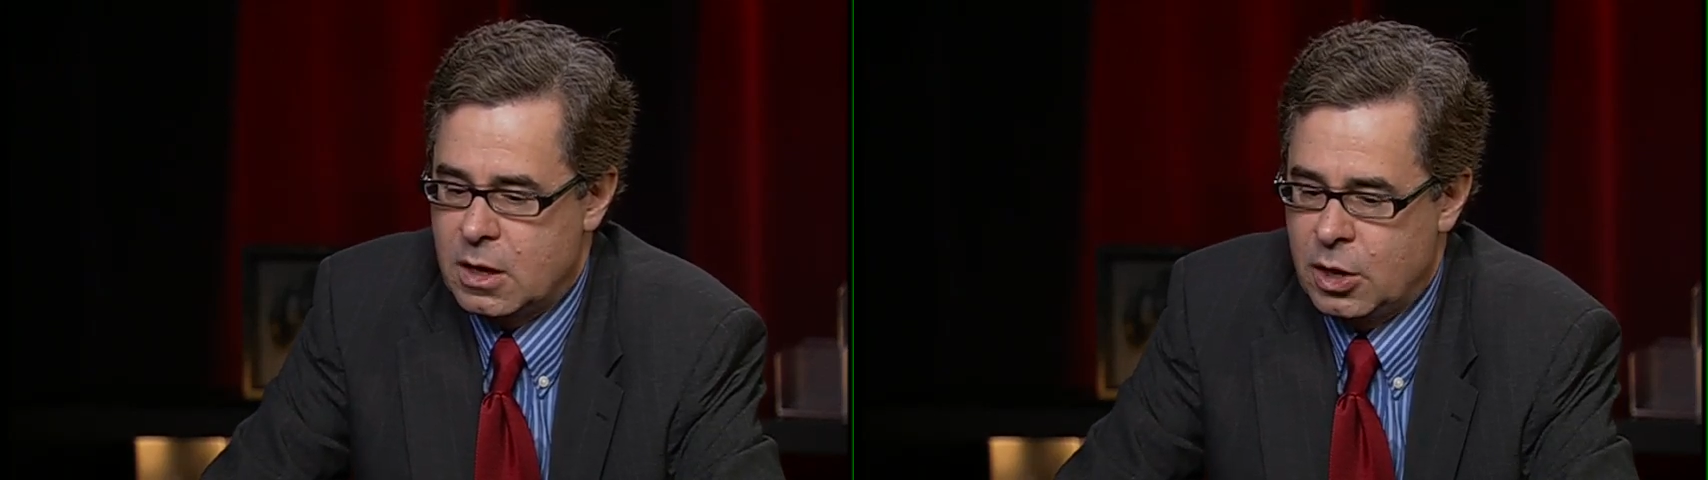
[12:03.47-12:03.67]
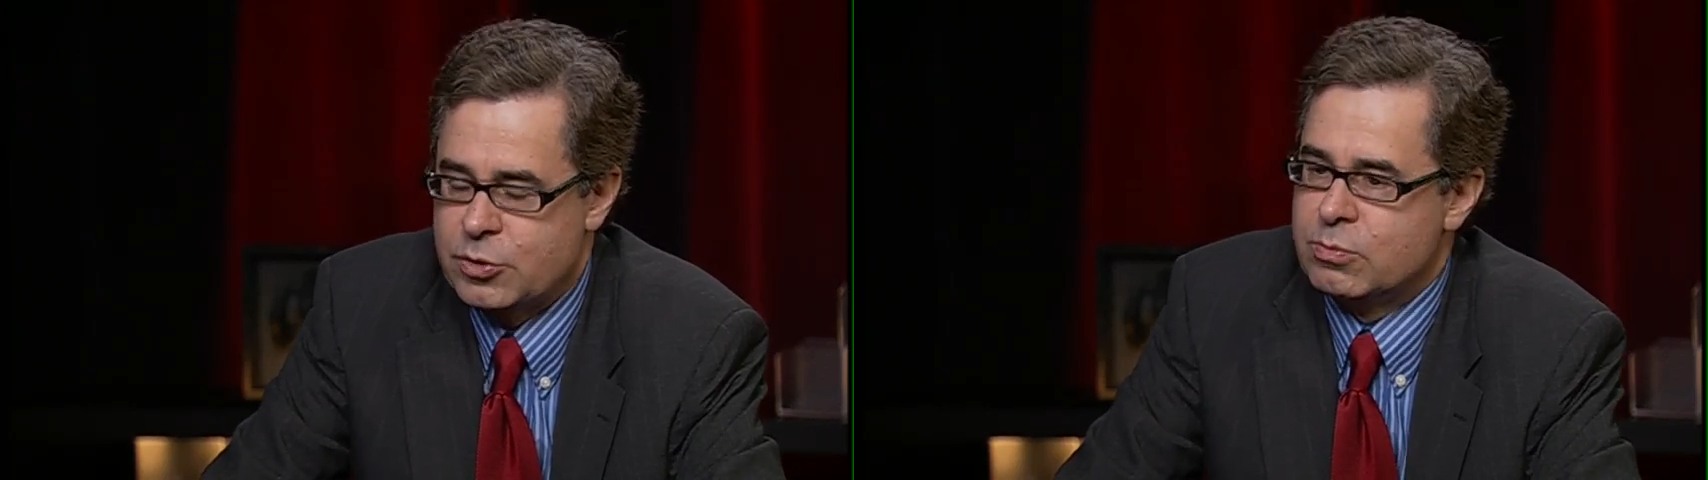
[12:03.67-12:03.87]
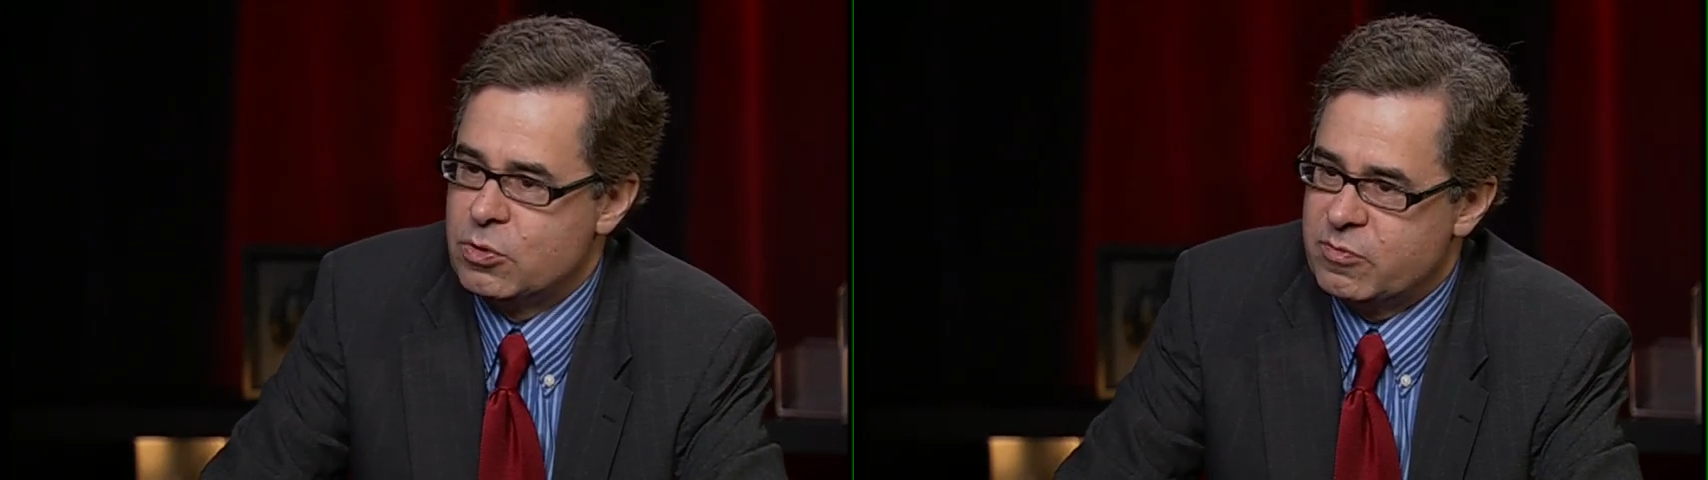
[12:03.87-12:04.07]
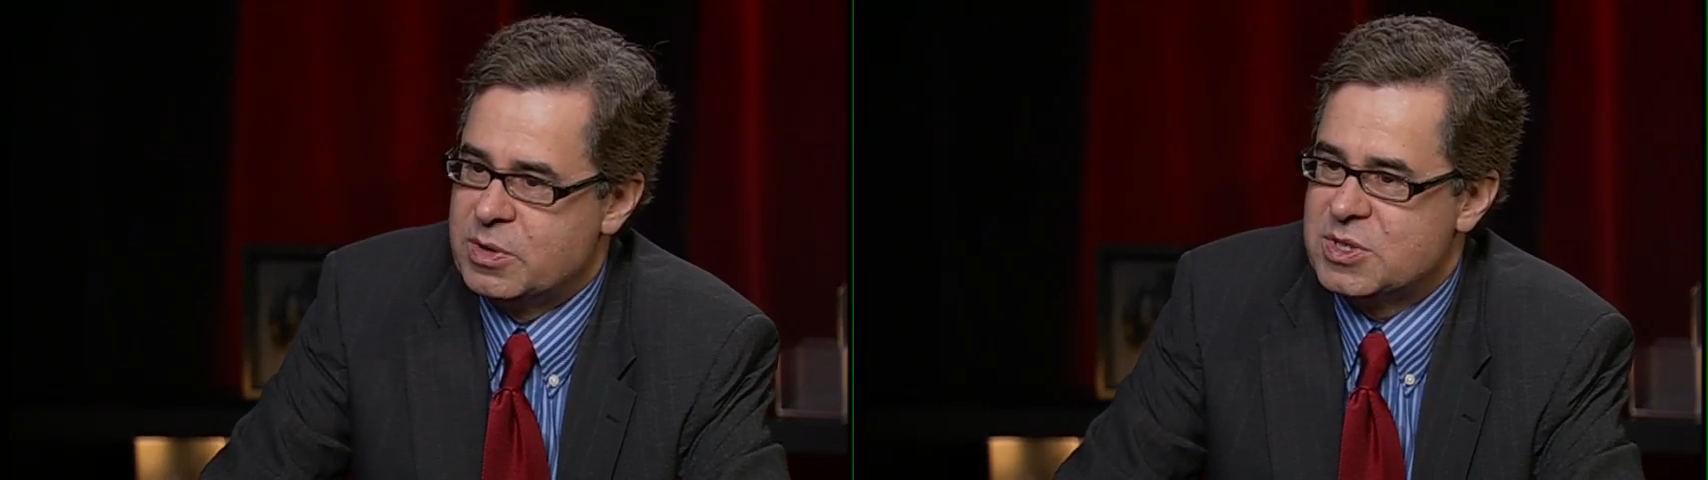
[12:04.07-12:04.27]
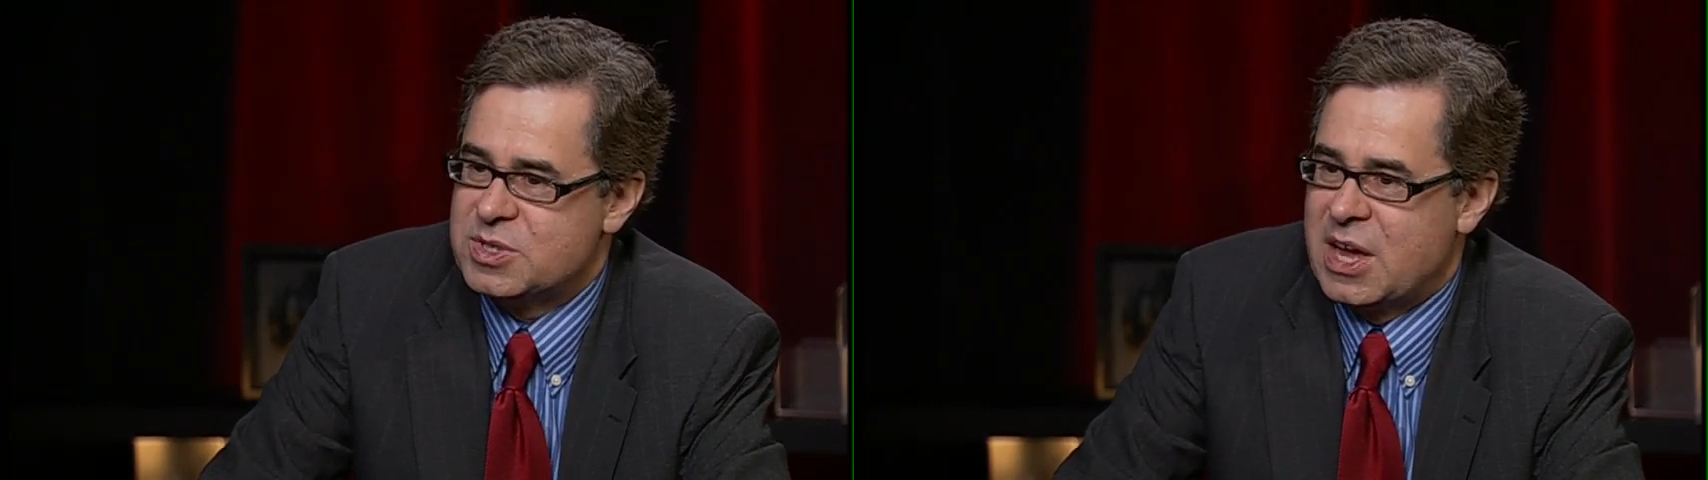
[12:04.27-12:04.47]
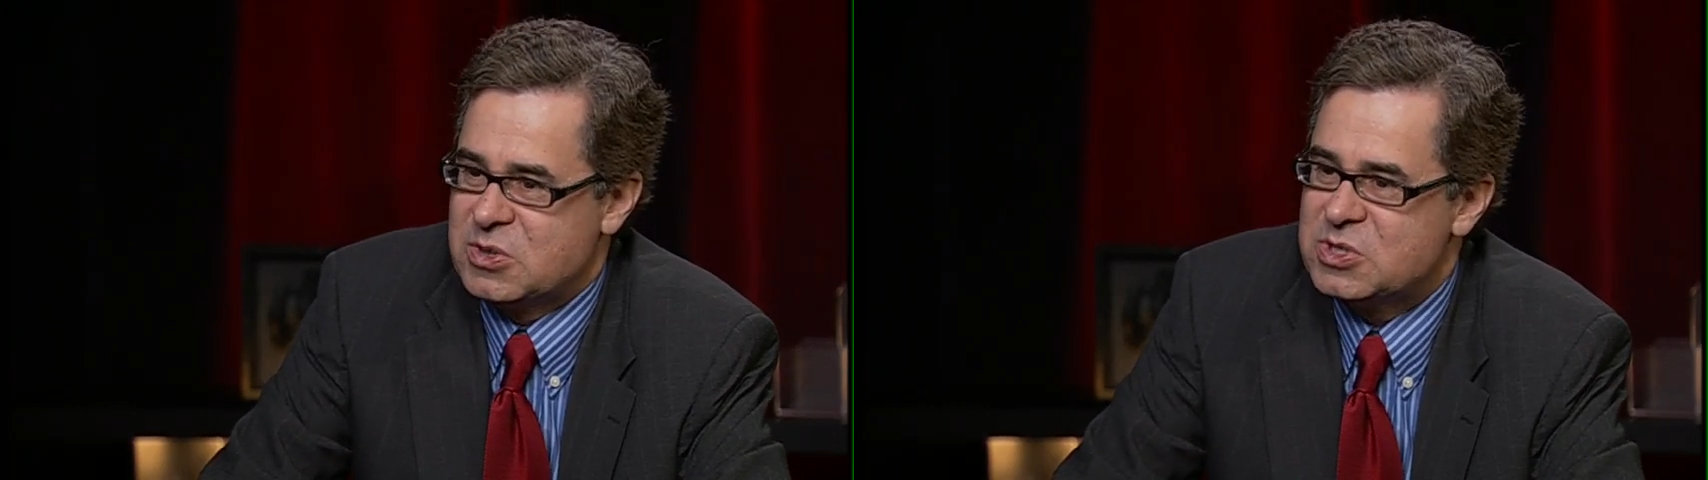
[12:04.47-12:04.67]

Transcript: other movements now,